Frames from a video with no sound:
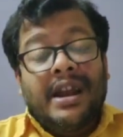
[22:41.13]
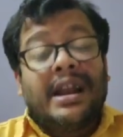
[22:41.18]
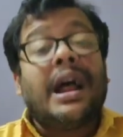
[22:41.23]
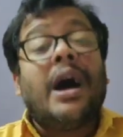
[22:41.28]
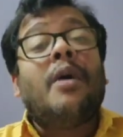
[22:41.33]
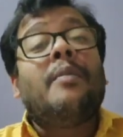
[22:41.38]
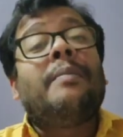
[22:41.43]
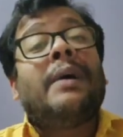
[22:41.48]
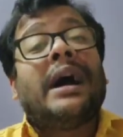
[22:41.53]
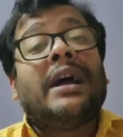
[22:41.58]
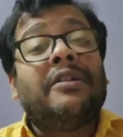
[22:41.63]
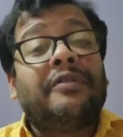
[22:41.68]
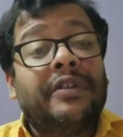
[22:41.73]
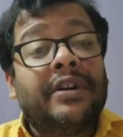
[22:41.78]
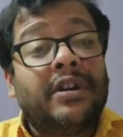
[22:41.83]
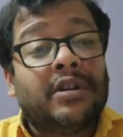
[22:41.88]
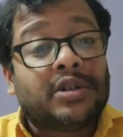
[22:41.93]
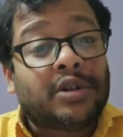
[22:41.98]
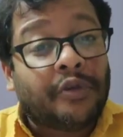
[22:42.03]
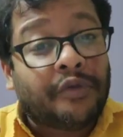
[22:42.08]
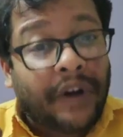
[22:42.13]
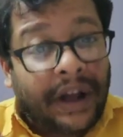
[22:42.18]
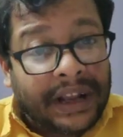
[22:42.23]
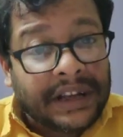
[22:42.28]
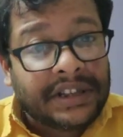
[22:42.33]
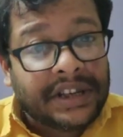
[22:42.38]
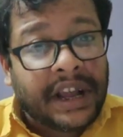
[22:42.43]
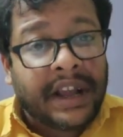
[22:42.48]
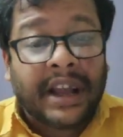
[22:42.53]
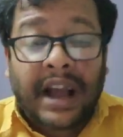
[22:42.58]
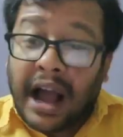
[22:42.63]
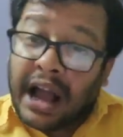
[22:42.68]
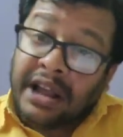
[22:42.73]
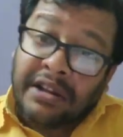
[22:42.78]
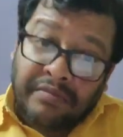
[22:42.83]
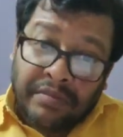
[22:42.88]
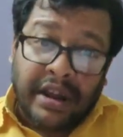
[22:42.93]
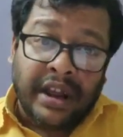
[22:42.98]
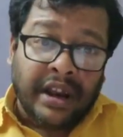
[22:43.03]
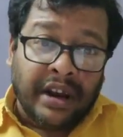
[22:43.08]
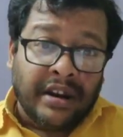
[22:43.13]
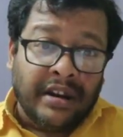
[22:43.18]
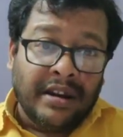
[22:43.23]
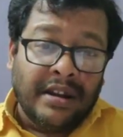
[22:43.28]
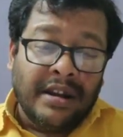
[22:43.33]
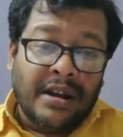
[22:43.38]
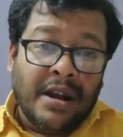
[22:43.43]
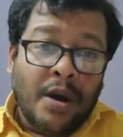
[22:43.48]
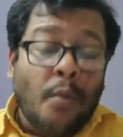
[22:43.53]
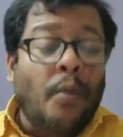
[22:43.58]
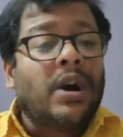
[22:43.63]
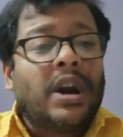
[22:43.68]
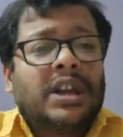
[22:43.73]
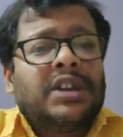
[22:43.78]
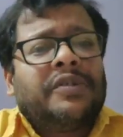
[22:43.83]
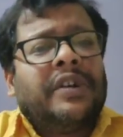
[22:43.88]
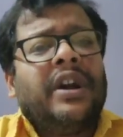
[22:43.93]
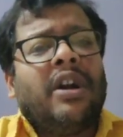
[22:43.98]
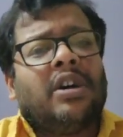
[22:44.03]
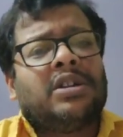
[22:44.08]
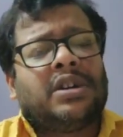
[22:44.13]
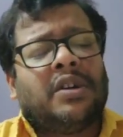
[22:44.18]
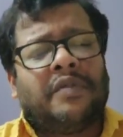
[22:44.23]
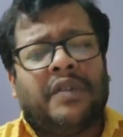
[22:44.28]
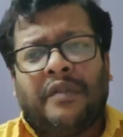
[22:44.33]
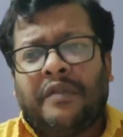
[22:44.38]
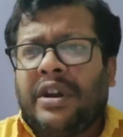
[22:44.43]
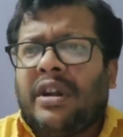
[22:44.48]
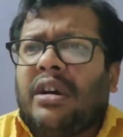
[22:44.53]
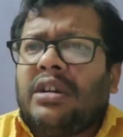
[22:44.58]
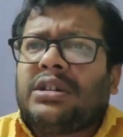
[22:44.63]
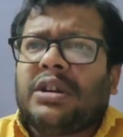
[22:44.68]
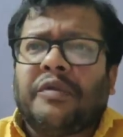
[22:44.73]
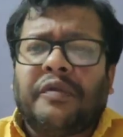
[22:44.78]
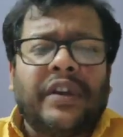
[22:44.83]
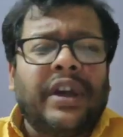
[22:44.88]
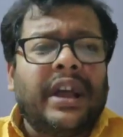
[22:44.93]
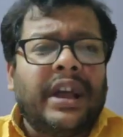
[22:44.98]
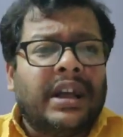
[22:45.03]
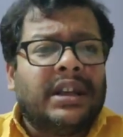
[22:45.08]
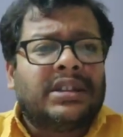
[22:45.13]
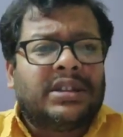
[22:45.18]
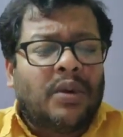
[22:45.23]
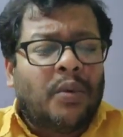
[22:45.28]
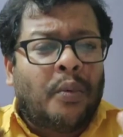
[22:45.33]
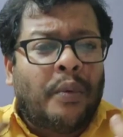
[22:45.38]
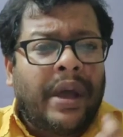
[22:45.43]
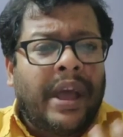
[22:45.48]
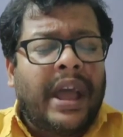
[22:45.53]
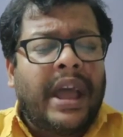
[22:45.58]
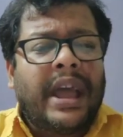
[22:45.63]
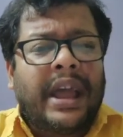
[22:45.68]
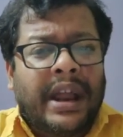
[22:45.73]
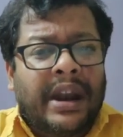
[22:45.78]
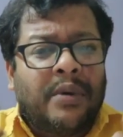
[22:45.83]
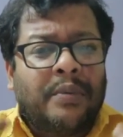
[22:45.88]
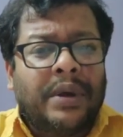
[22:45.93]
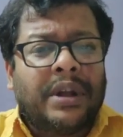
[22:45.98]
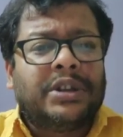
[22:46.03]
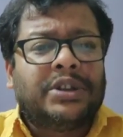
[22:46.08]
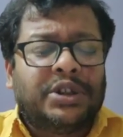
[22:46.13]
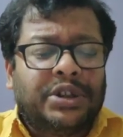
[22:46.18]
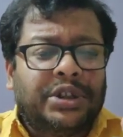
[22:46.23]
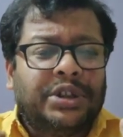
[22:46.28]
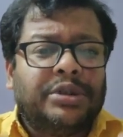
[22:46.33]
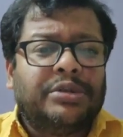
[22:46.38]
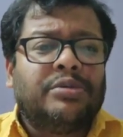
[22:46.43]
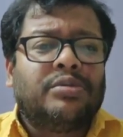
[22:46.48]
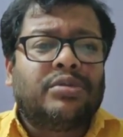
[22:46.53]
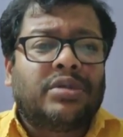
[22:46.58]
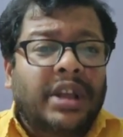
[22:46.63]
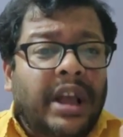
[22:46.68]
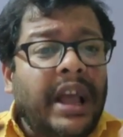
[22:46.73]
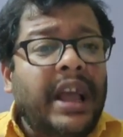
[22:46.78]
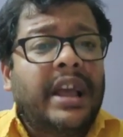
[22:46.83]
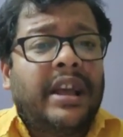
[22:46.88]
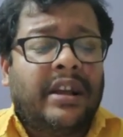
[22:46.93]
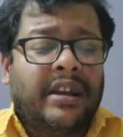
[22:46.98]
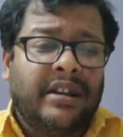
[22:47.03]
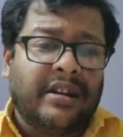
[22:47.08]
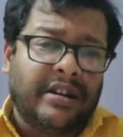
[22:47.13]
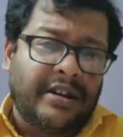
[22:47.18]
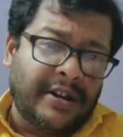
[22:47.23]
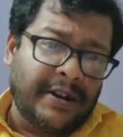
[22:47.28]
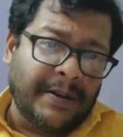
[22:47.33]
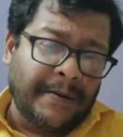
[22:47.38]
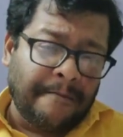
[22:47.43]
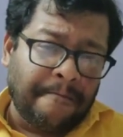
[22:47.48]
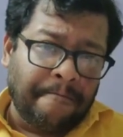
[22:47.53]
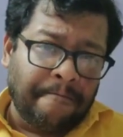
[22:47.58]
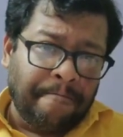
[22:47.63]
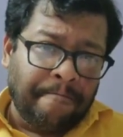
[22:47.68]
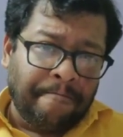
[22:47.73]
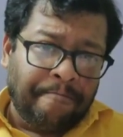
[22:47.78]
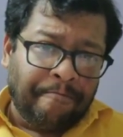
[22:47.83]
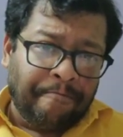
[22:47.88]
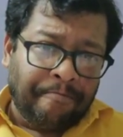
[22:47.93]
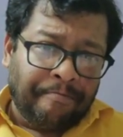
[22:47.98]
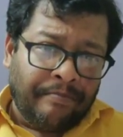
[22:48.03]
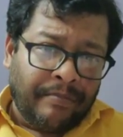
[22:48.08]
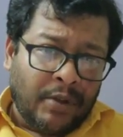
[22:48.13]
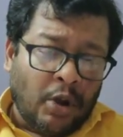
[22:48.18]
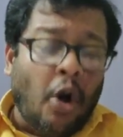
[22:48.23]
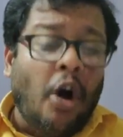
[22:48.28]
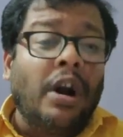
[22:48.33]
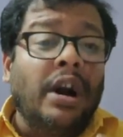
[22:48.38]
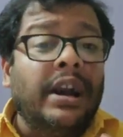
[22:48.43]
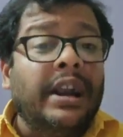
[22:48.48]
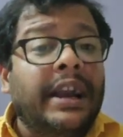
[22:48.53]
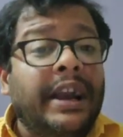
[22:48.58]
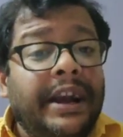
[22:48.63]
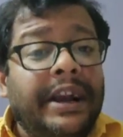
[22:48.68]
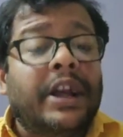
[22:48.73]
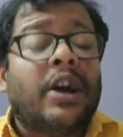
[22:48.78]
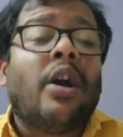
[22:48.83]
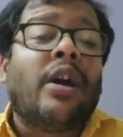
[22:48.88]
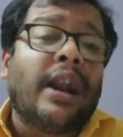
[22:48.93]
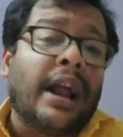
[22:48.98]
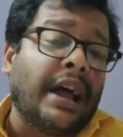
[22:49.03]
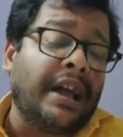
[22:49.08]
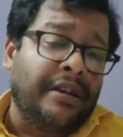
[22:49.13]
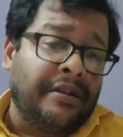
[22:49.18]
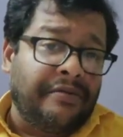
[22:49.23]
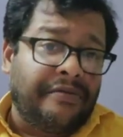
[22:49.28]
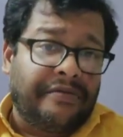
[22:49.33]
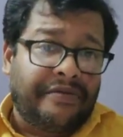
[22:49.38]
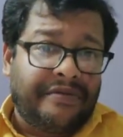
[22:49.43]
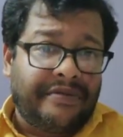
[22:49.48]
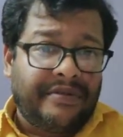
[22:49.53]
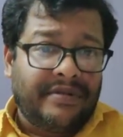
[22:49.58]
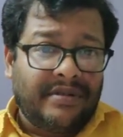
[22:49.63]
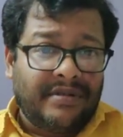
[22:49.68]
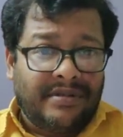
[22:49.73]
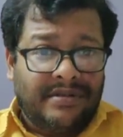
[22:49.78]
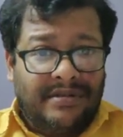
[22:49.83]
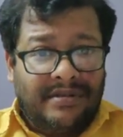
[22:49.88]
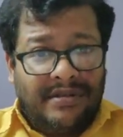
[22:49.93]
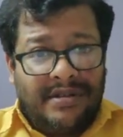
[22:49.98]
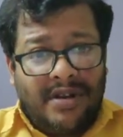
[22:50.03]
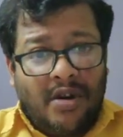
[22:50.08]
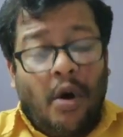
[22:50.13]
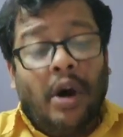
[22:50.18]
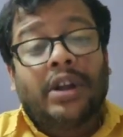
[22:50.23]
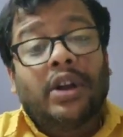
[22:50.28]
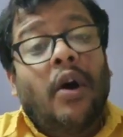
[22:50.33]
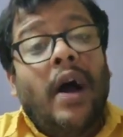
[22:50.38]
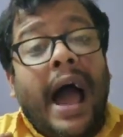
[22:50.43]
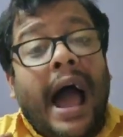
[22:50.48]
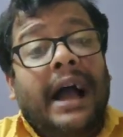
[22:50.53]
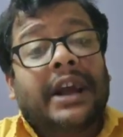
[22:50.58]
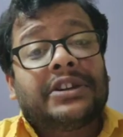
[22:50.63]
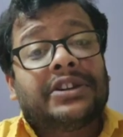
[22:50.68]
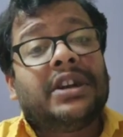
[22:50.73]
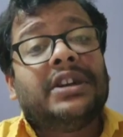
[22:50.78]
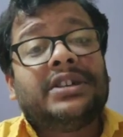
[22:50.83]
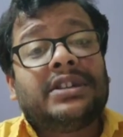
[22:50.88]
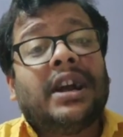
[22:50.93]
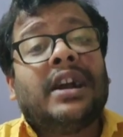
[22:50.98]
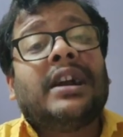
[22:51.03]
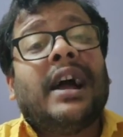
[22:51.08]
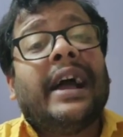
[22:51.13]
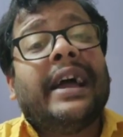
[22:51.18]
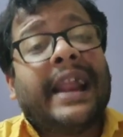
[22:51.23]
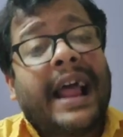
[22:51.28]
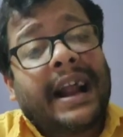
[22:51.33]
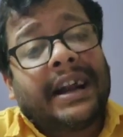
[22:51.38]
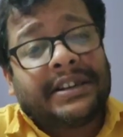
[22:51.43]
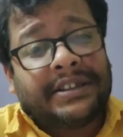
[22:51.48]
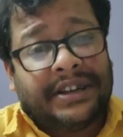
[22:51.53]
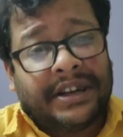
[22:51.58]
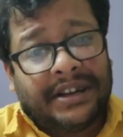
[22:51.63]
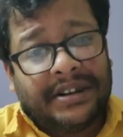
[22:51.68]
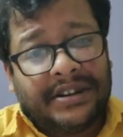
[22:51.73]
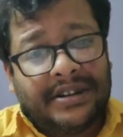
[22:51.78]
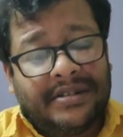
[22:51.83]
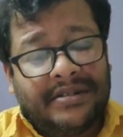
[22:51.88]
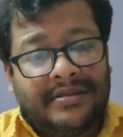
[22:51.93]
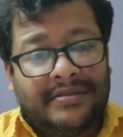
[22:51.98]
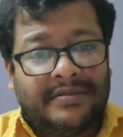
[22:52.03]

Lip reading: Now, by philosophizing, I mean, what is philosophy? Philosophy is the way in which you think or lead your life, or your actions are directed.